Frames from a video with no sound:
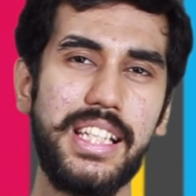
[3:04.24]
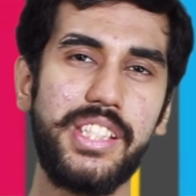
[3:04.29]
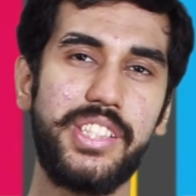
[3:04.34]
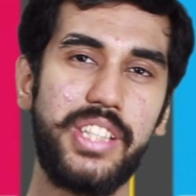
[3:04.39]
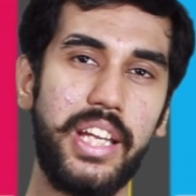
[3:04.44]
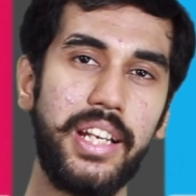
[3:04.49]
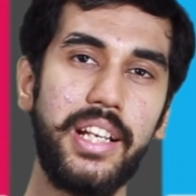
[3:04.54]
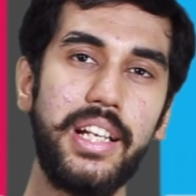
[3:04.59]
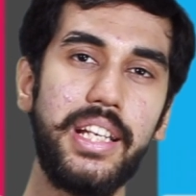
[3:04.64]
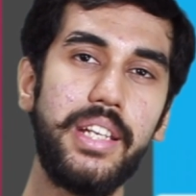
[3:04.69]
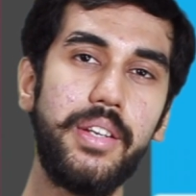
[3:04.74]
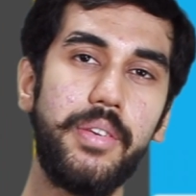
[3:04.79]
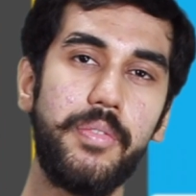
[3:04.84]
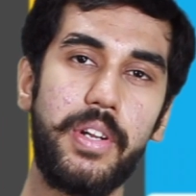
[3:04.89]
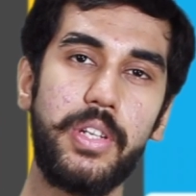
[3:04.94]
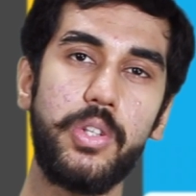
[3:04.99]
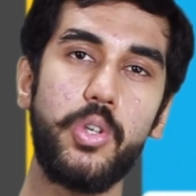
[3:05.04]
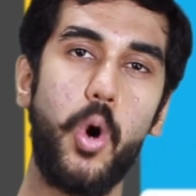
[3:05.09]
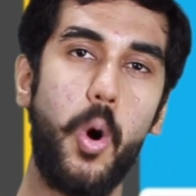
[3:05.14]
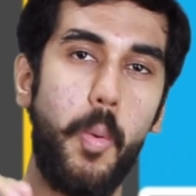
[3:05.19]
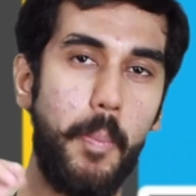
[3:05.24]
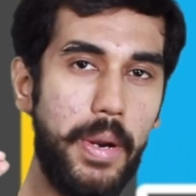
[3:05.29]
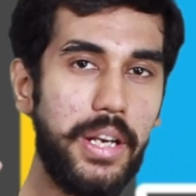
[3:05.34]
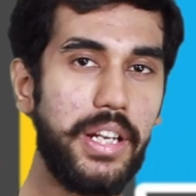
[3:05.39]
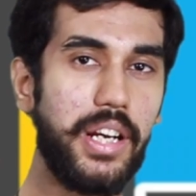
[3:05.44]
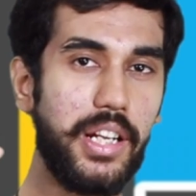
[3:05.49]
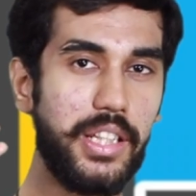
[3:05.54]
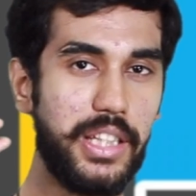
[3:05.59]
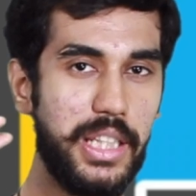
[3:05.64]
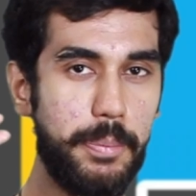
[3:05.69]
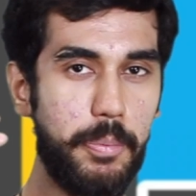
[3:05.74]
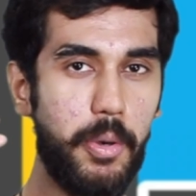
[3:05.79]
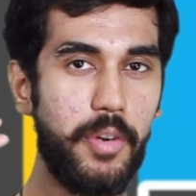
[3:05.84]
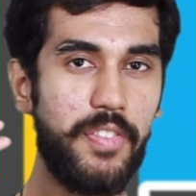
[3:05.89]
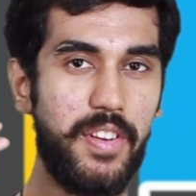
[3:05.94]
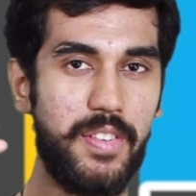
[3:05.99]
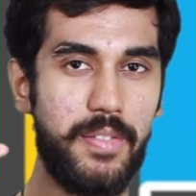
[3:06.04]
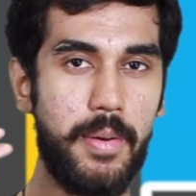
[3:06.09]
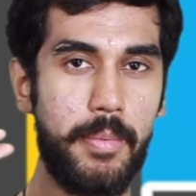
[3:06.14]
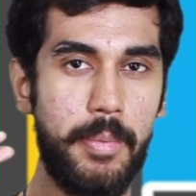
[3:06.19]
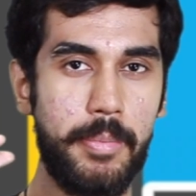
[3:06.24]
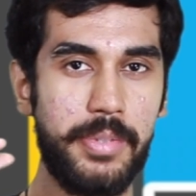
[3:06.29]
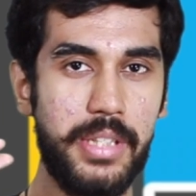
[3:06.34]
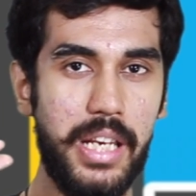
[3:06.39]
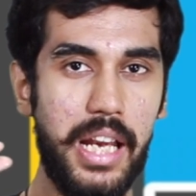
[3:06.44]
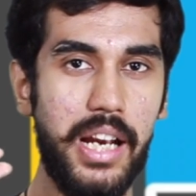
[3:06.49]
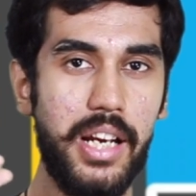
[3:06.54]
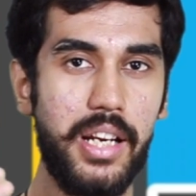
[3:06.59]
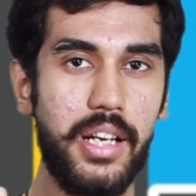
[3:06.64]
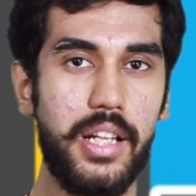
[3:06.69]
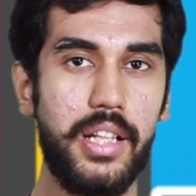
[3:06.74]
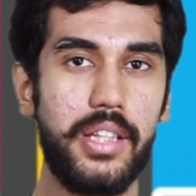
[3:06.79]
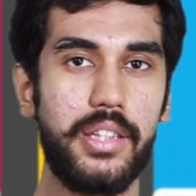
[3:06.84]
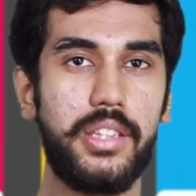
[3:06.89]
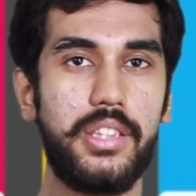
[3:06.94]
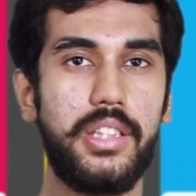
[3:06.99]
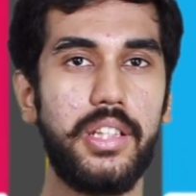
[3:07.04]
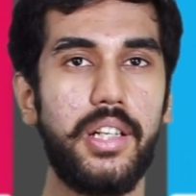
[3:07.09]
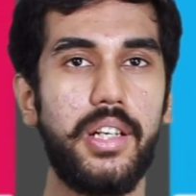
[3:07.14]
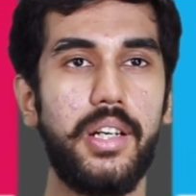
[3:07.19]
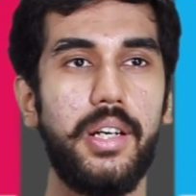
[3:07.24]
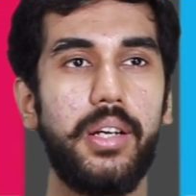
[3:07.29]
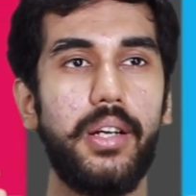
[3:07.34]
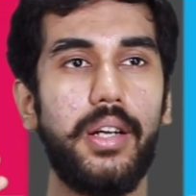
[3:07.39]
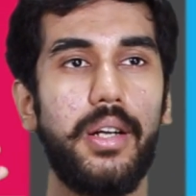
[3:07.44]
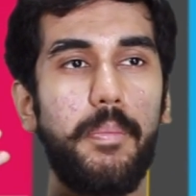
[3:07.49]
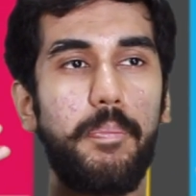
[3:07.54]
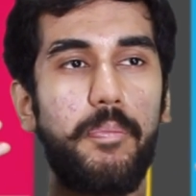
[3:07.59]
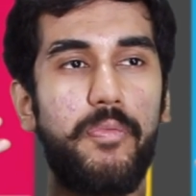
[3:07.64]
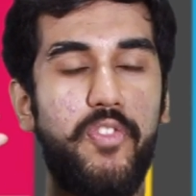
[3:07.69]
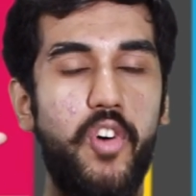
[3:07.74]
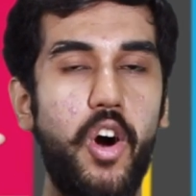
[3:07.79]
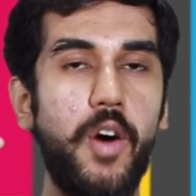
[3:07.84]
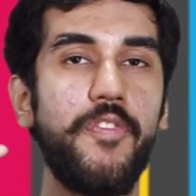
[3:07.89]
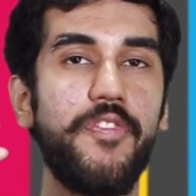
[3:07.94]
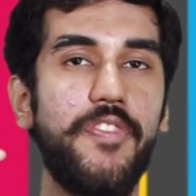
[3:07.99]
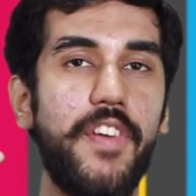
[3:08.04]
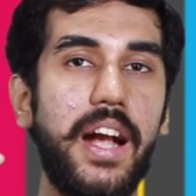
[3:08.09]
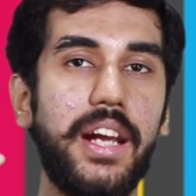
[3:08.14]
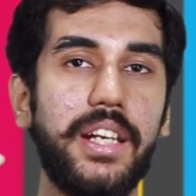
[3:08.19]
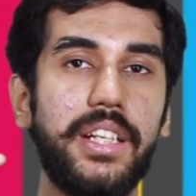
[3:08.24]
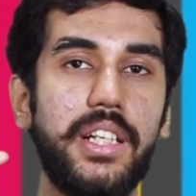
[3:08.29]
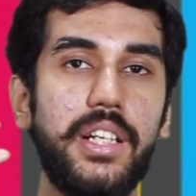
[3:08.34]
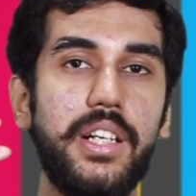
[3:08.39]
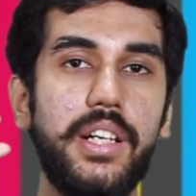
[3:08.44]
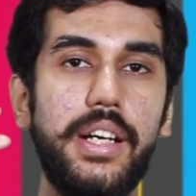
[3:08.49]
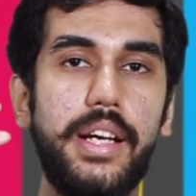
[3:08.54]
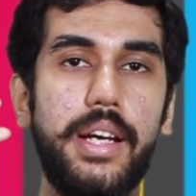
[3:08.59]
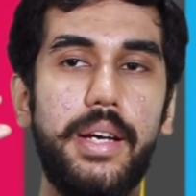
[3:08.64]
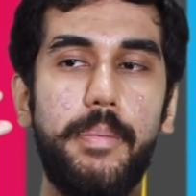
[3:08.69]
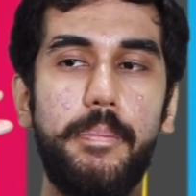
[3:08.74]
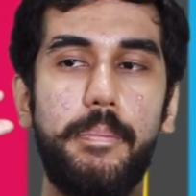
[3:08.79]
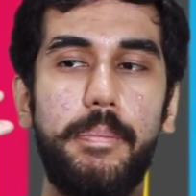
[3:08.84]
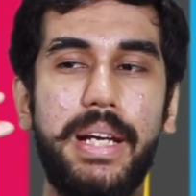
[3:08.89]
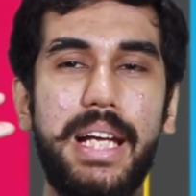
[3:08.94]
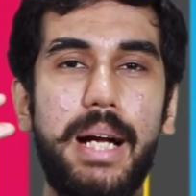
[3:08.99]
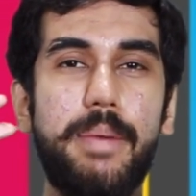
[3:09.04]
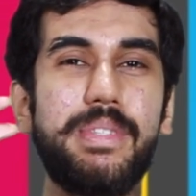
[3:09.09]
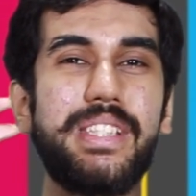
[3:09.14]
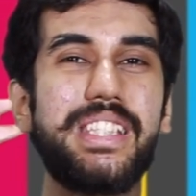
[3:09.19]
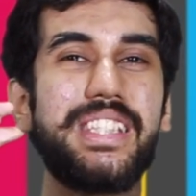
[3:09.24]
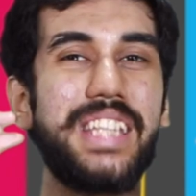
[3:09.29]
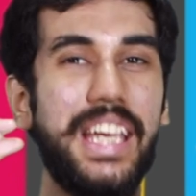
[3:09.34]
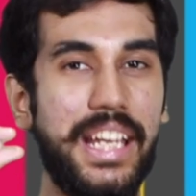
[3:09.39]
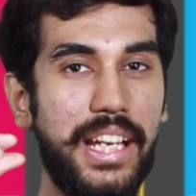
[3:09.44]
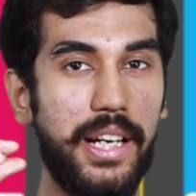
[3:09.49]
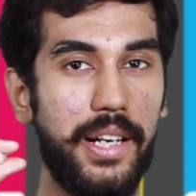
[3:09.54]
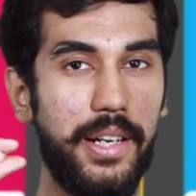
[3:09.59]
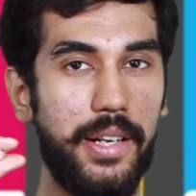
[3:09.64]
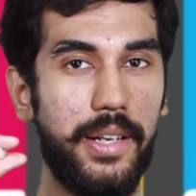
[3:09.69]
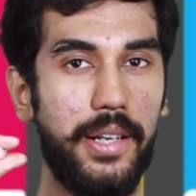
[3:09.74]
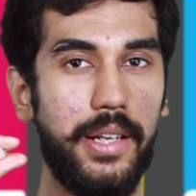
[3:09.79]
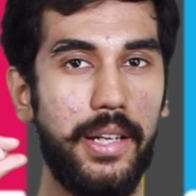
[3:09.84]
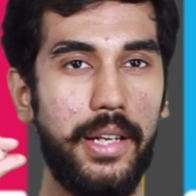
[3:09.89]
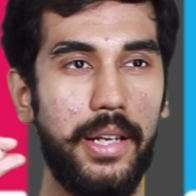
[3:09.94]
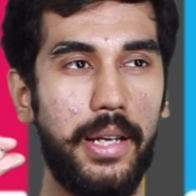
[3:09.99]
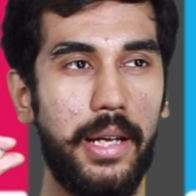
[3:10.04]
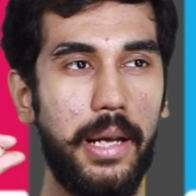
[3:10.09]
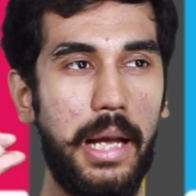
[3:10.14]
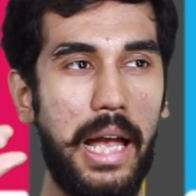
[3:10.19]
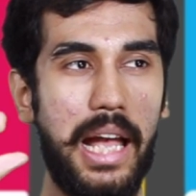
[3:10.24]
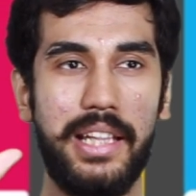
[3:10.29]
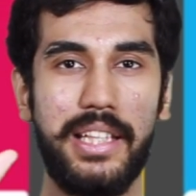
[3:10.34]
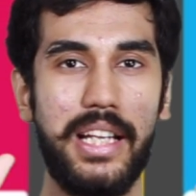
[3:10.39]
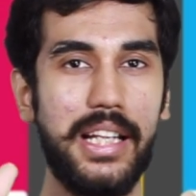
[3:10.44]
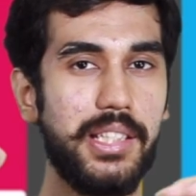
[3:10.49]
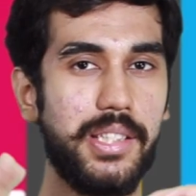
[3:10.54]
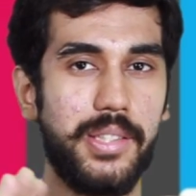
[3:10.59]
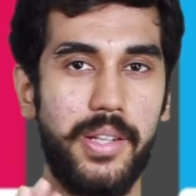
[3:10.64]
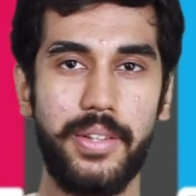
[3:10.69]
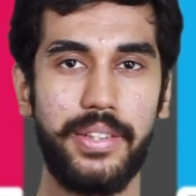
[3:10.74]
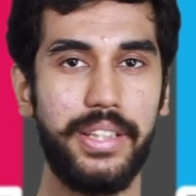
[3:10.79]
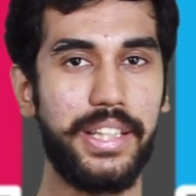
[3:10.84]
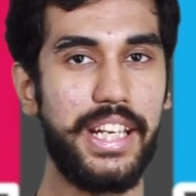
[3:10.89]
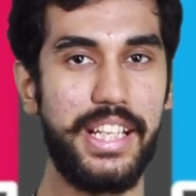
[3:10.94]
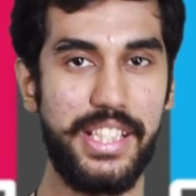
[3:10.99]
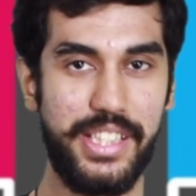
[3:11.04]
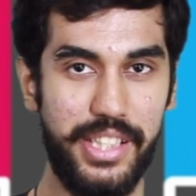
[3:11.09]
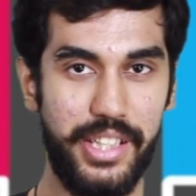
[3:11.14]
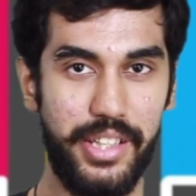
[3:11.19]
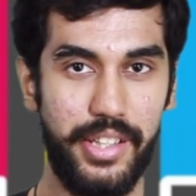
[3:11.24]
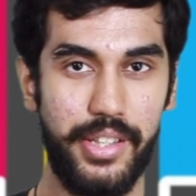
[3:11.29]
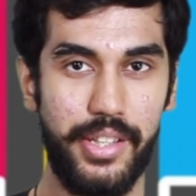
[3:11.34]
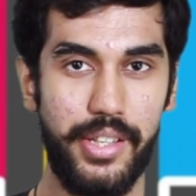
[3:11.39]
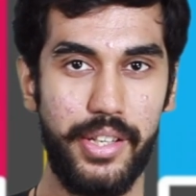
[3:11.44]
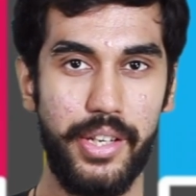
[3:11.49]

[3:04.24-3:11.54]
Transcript: is, generally, when you omit a 3.5mm jack, the form factor becomes thinner, and that's not the case here.